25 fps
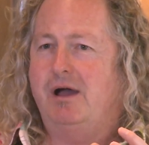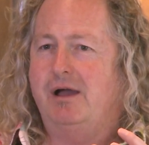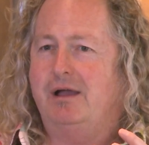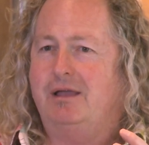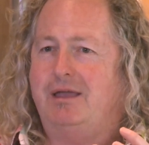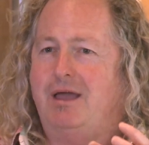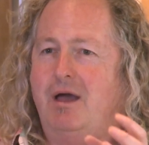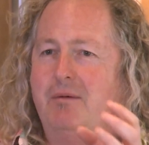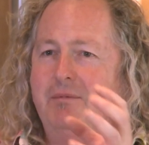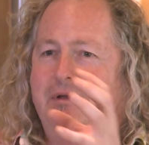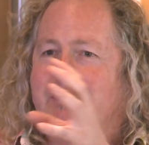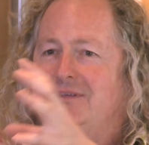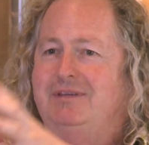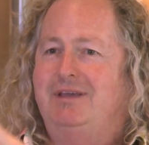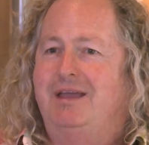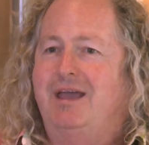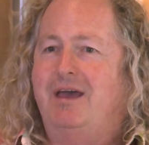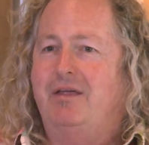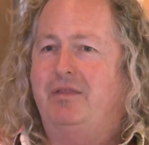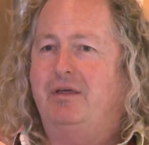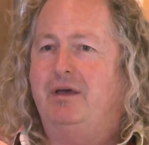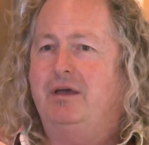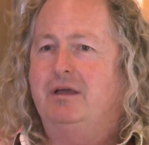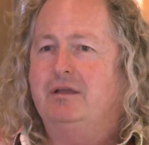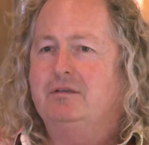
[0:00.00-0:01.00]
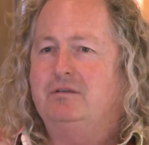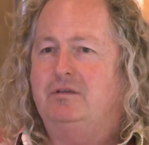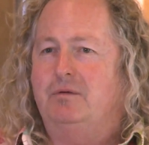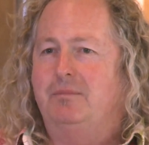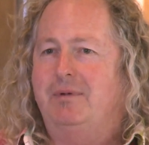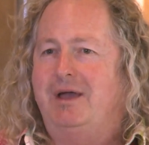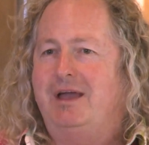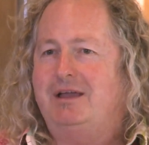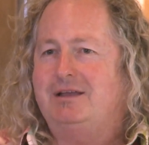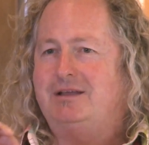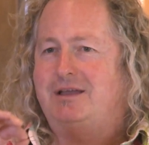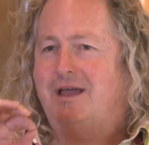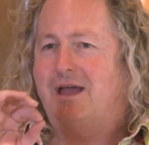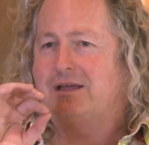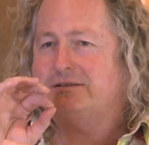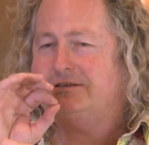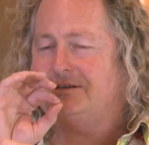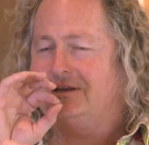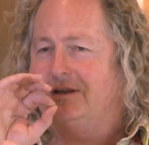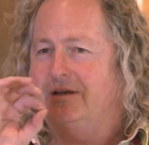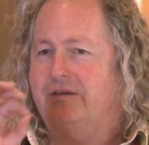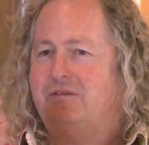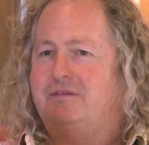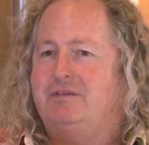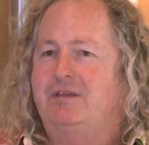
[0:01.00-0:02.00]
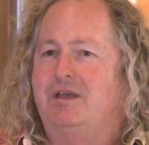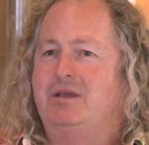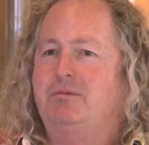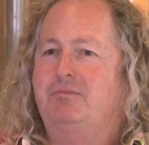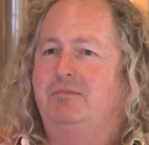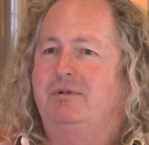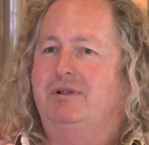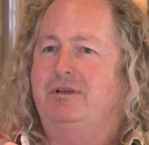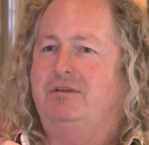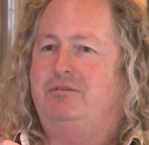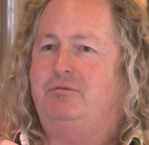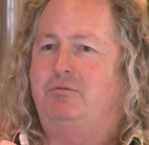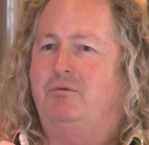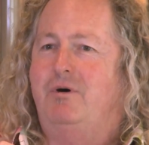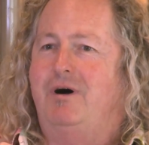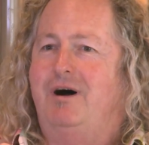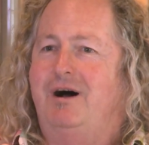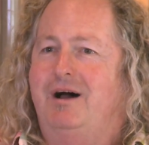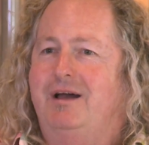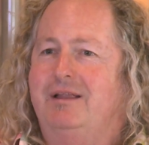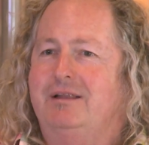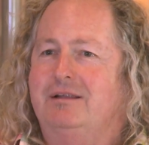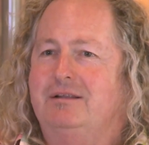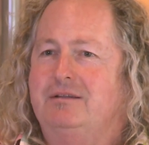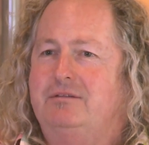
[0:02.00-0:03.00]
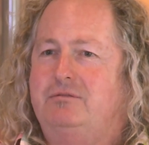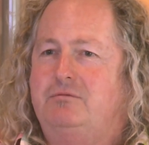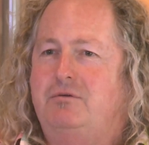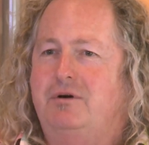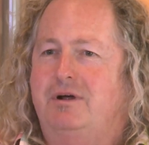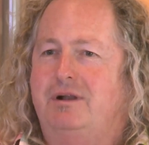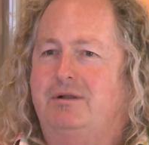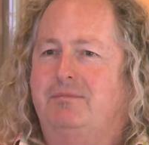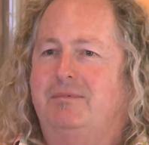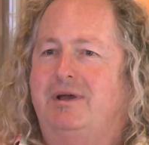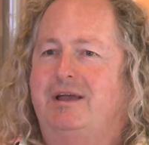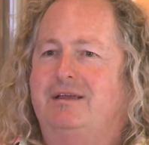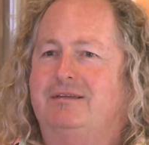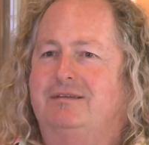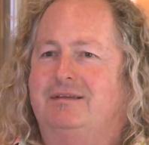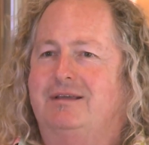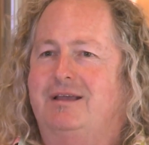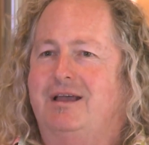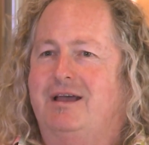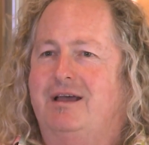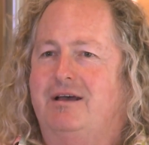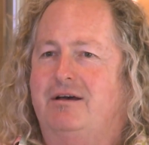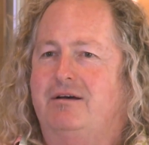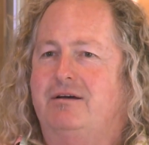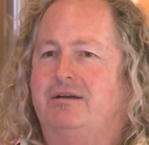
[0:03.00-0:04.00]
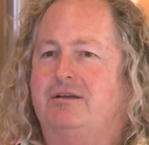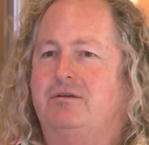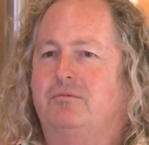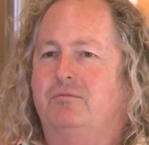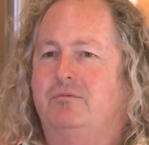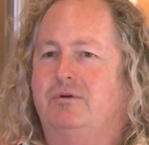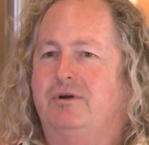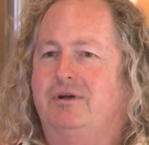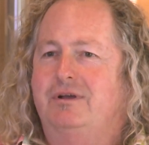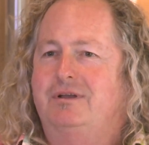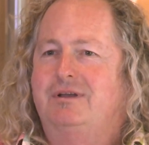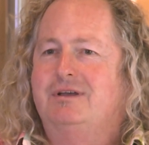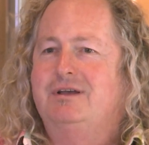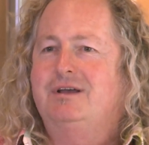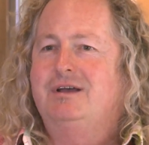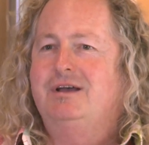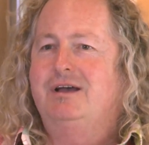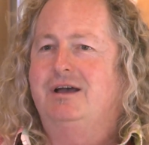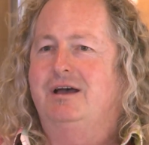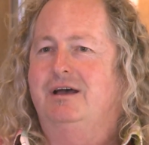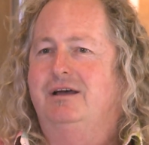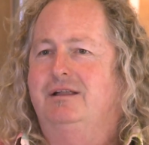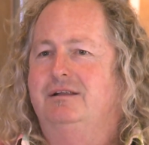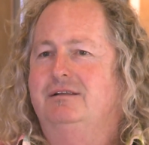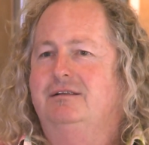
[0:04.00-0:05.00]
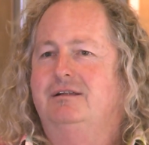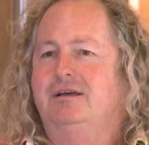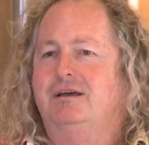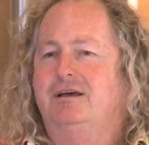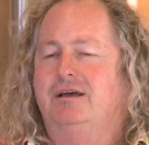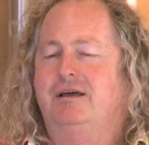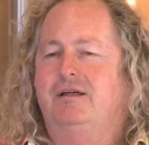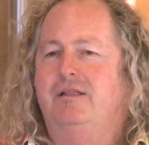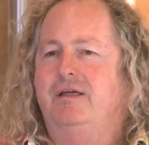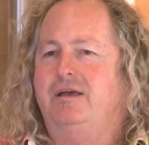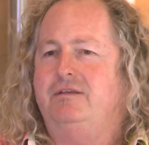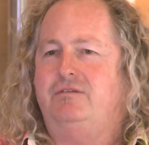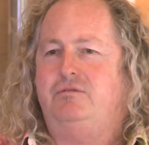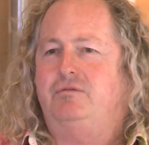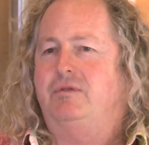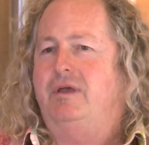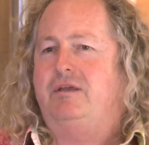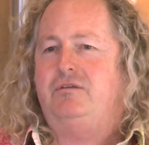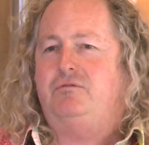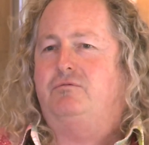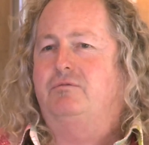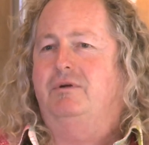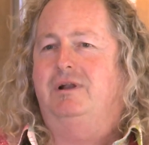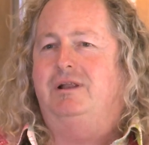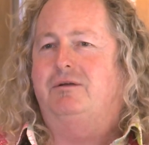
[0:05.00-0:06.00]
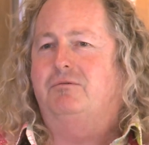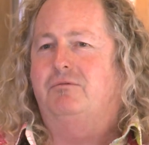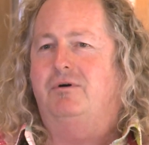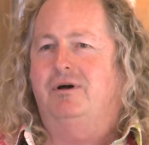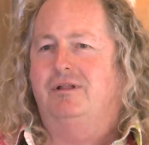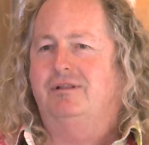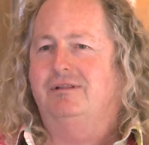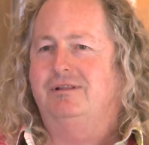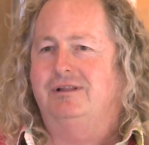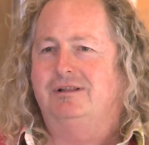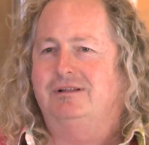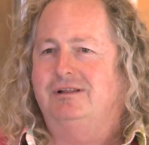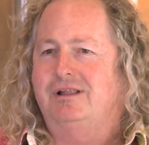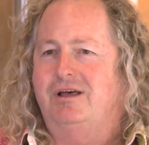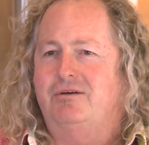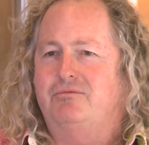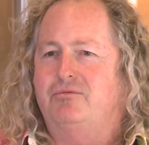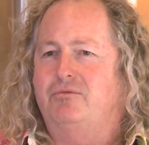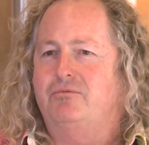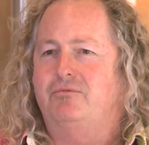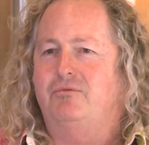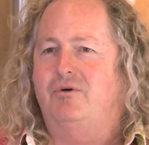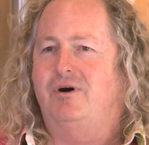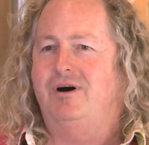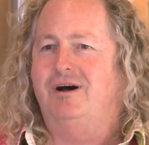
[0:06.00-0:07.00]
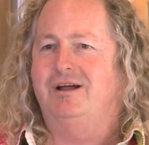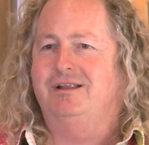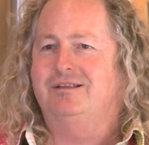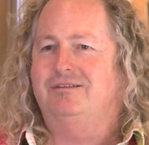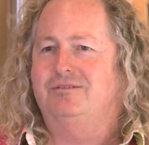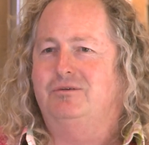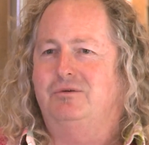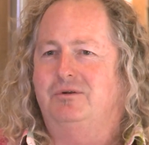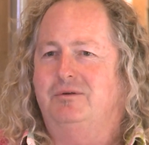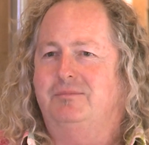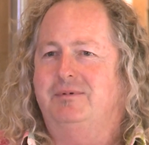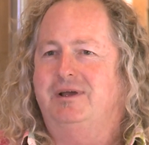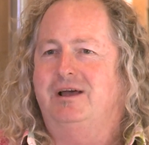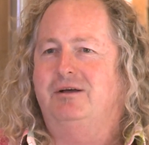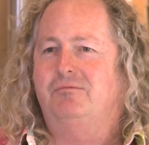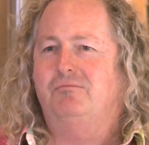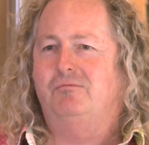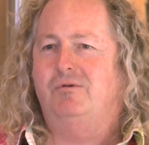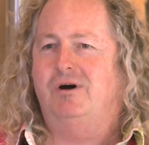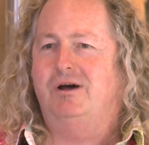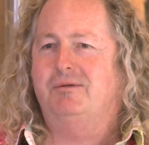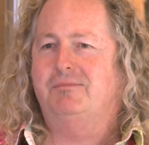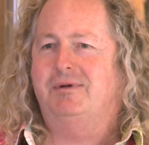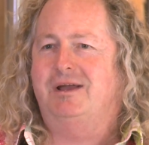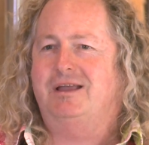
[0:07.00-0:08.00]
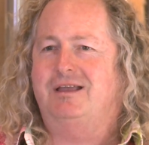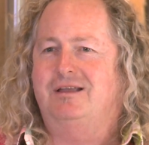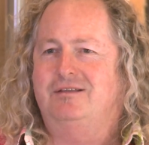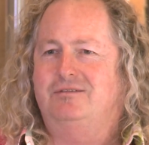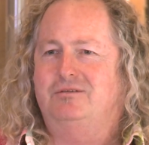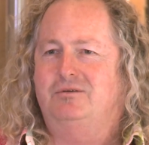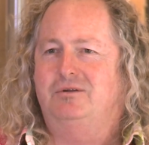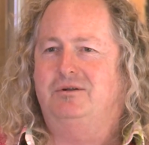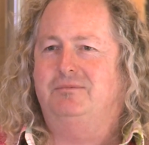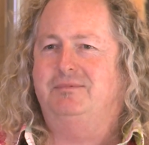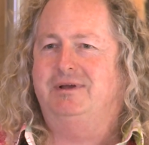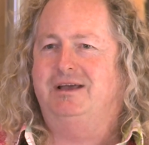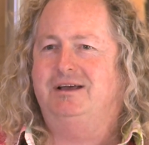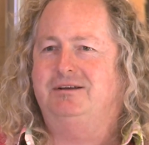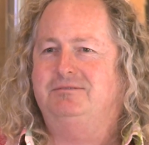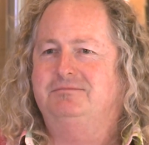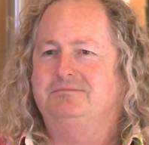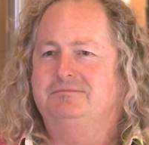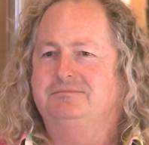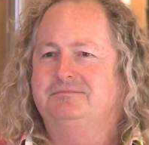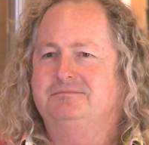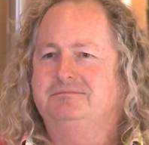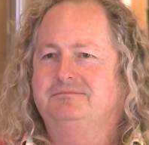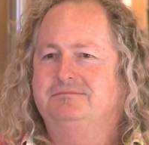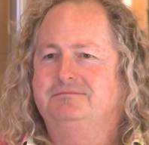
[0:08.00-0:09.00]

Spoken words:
coming together to make actually a seamless wine. It's quite amazing how it can work. And that's really what the love of wine is all about, winemaking is all about.